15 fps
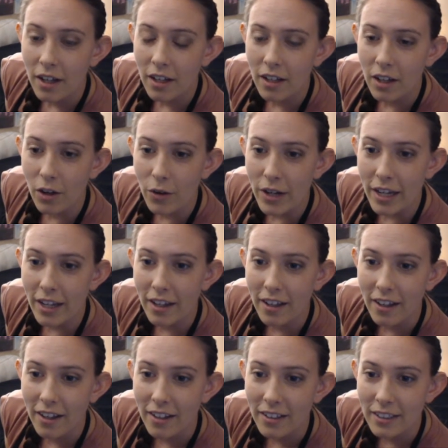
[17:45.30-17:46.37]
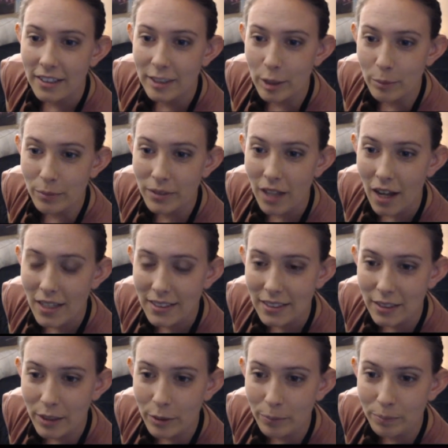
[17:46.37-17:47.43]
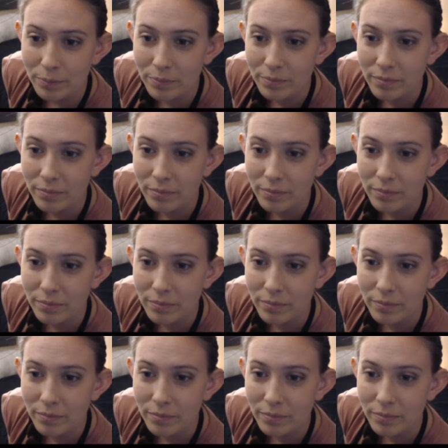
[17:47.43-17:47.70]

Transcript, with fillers: Chloe Sims. Awesome.